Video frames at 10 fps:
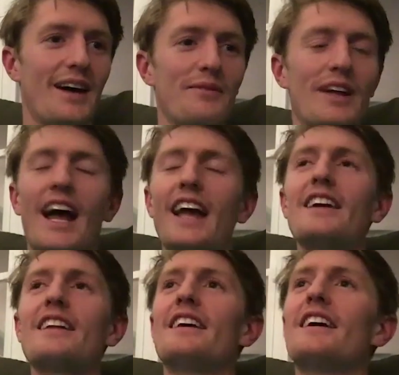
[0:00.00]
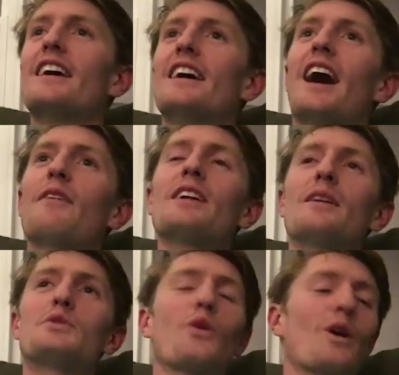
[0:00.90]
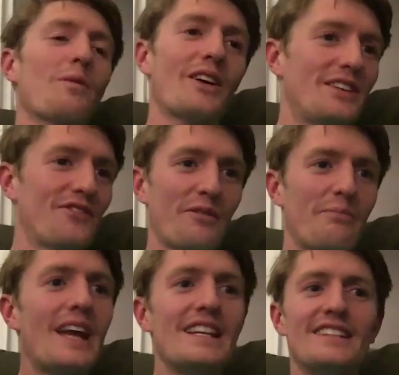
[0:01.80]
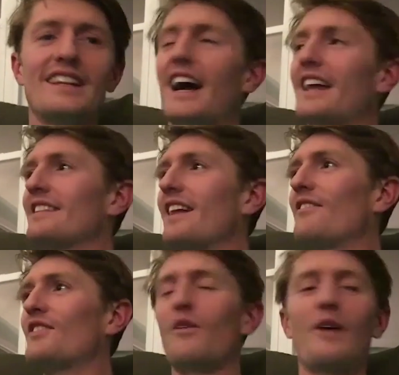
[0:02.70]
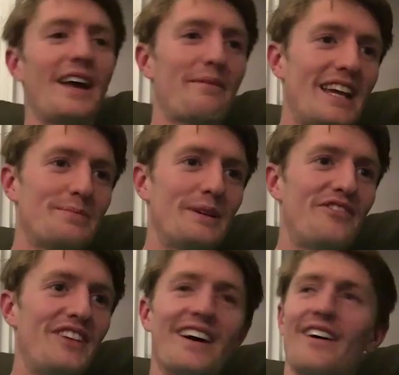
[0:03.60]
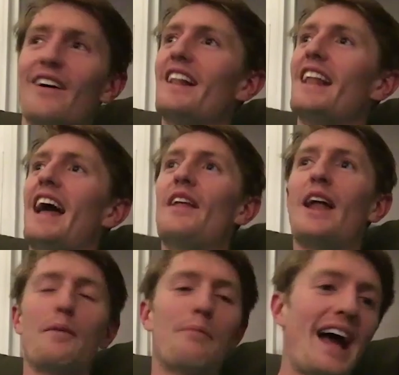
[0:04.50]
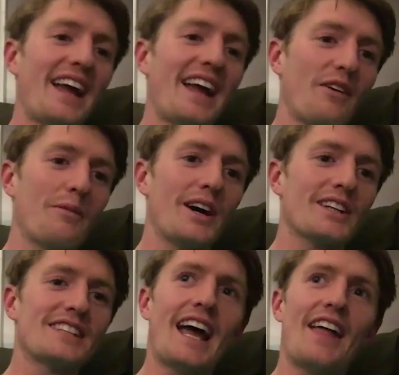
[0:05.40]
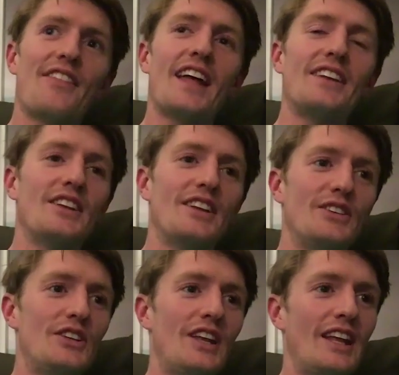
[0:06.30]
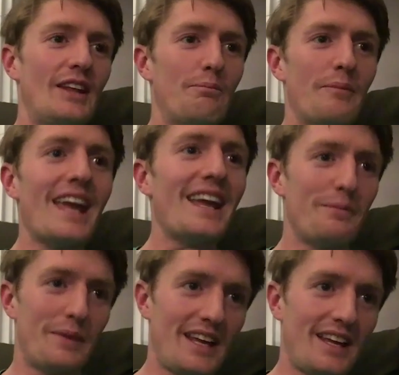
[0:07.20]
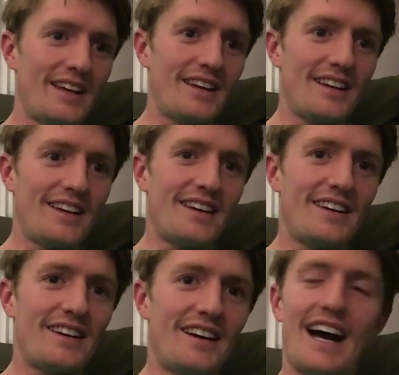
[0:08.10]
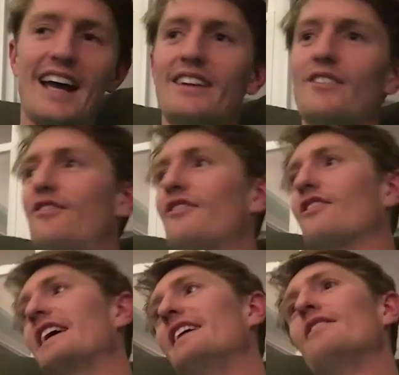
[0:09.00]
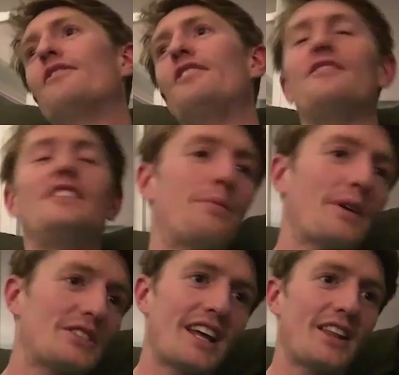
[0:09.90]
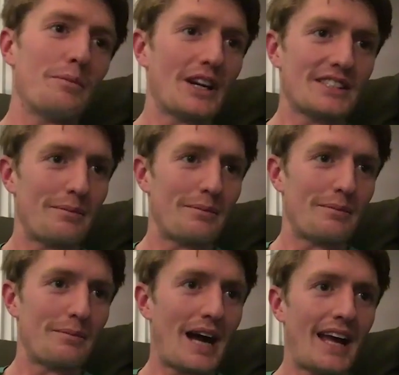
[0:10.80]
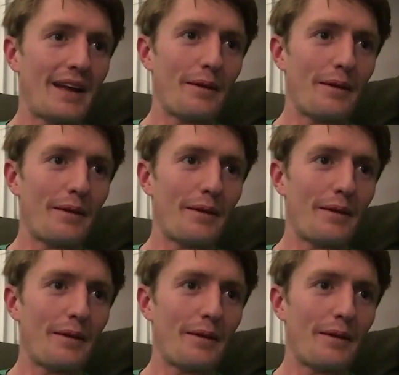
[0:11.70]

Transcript: I'm like, I'm going to absorb all this information. I love the way it makes me feel. And then I buy a couple books, and then maybe I read 50% of the books I'm buying.